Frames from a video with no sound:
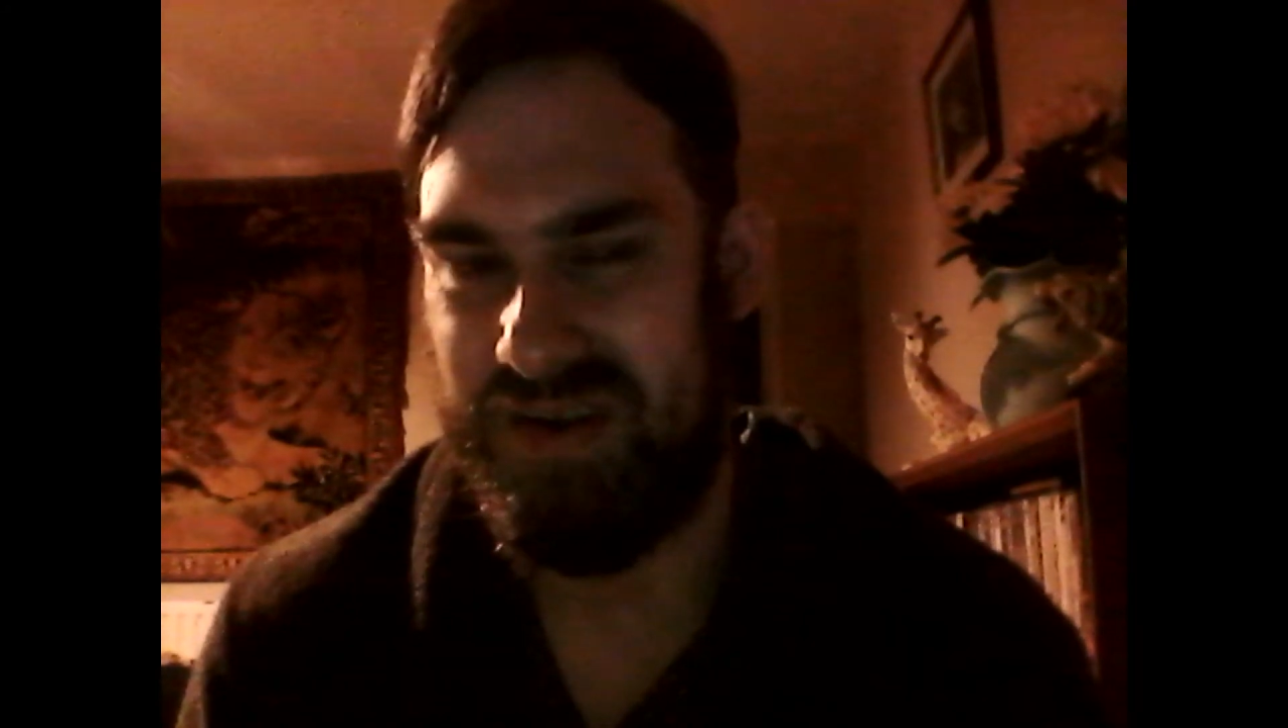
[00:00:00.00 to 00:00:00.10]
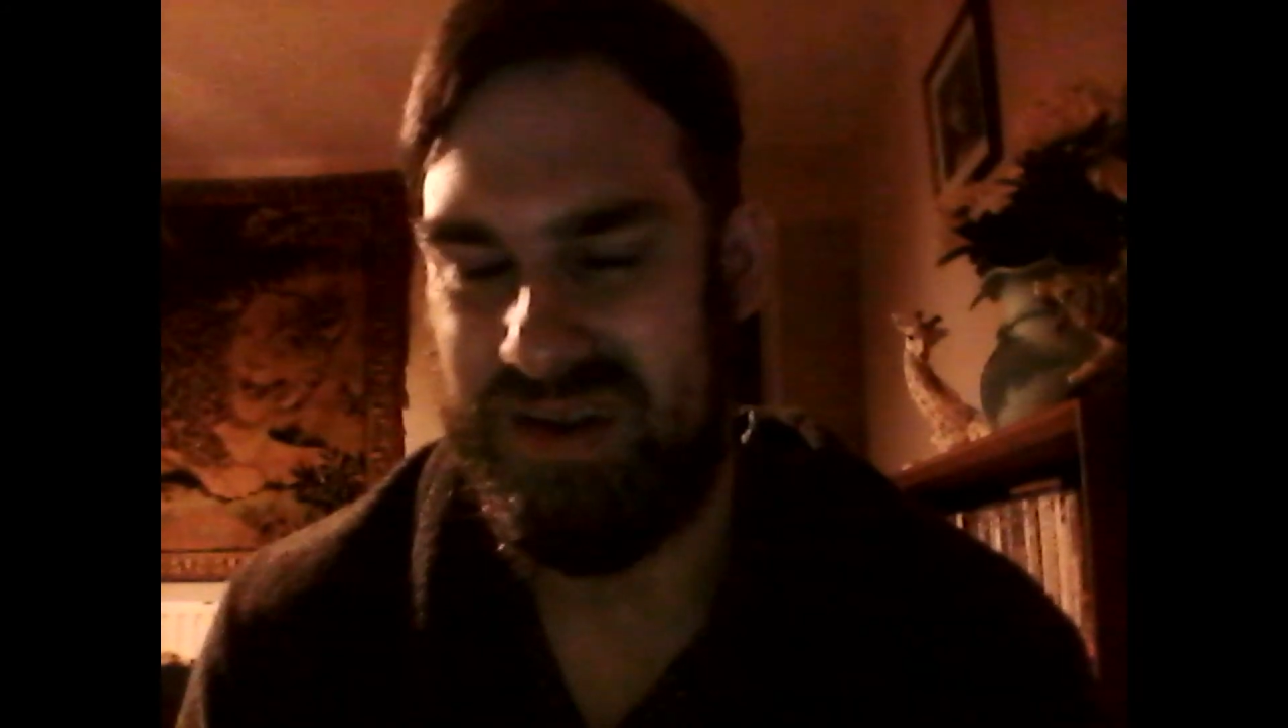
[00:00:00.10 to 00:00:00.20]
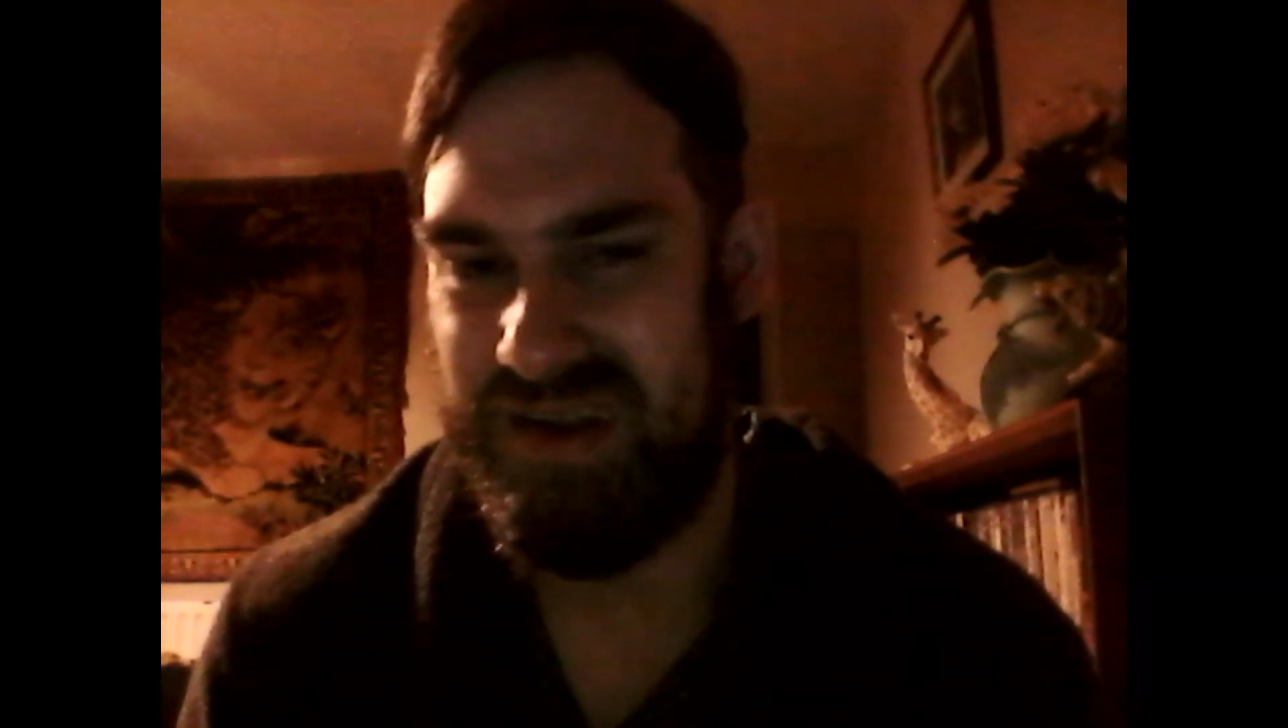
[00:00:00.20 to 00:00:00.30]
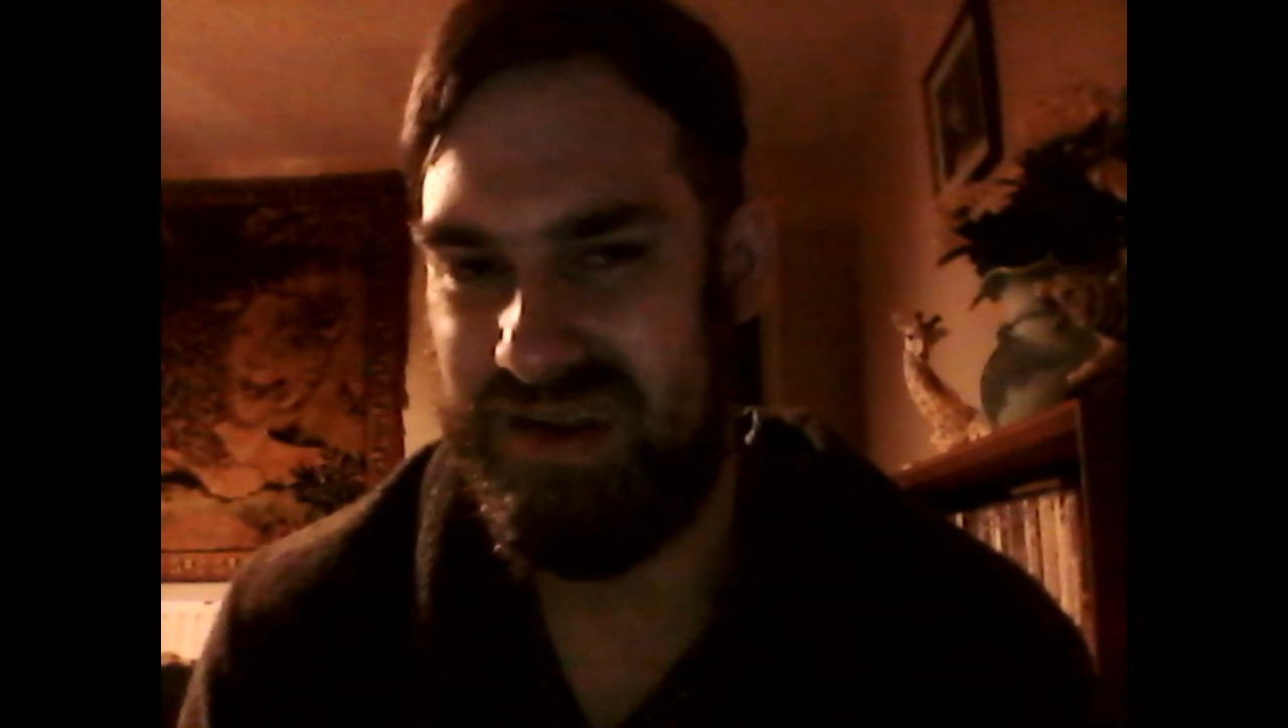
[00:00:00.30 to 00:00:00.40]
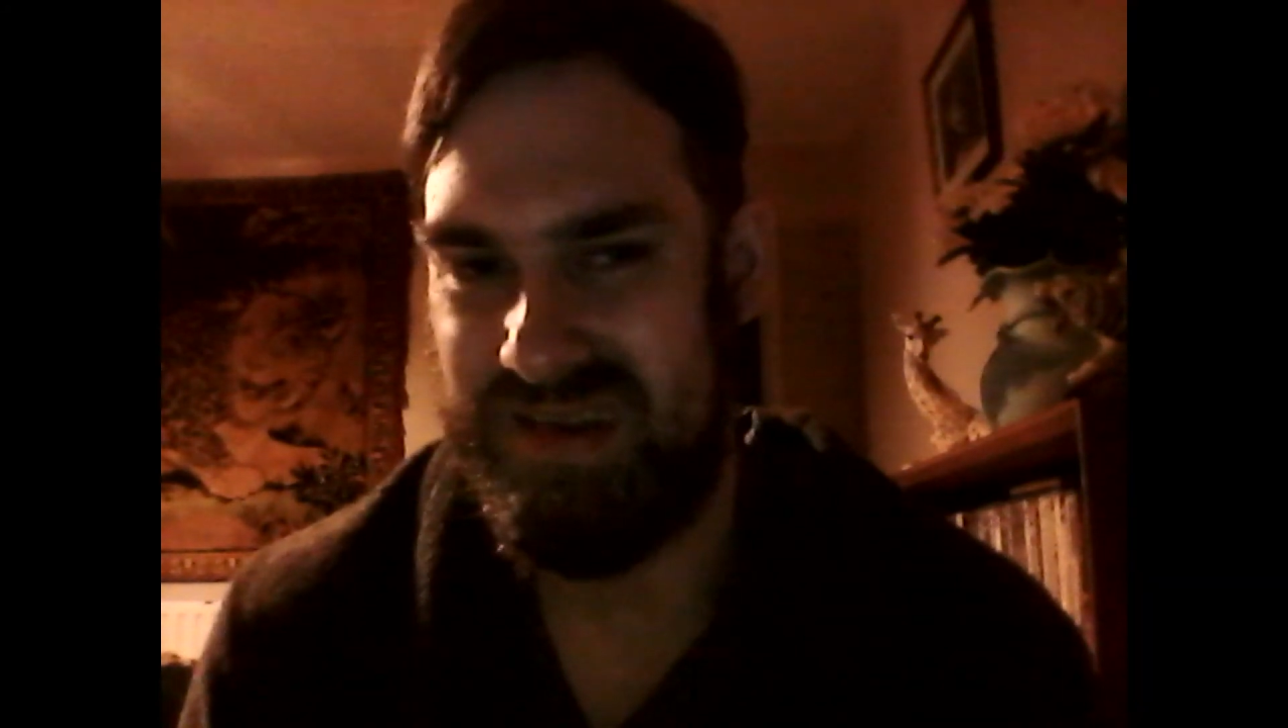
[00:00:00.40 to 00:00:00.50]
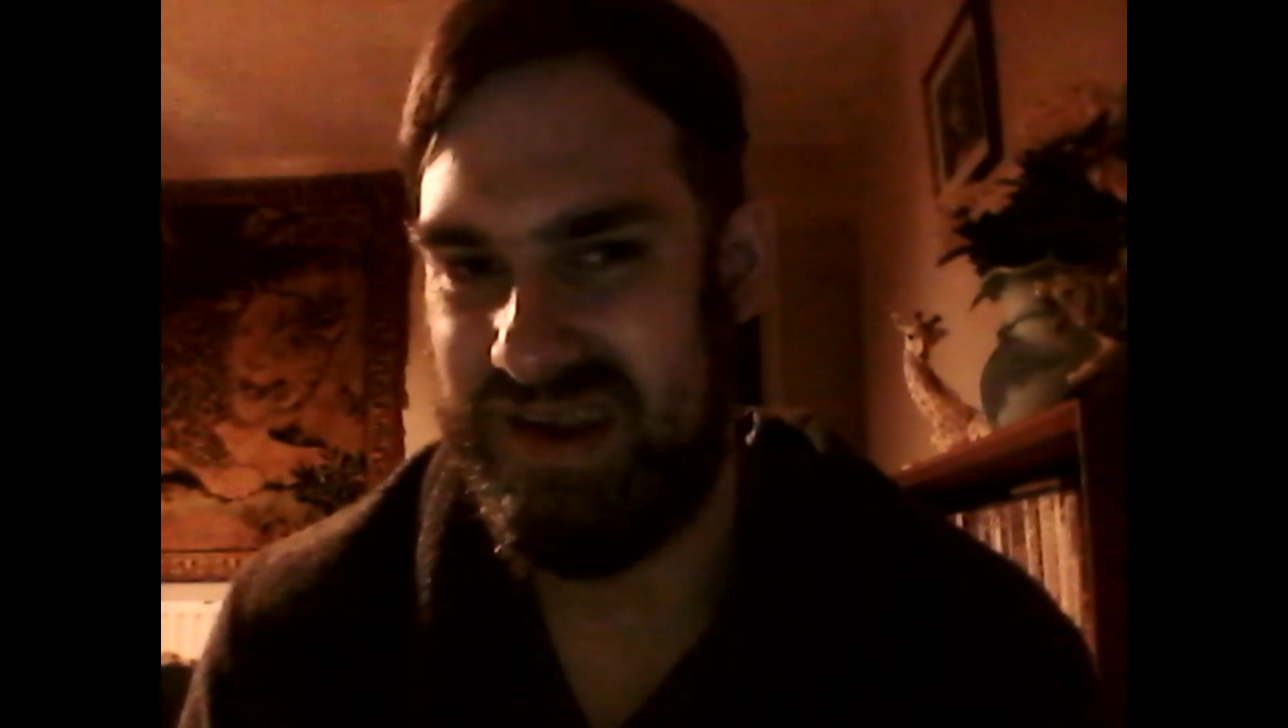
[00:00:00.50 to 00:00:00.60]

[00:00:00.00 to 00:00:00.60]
these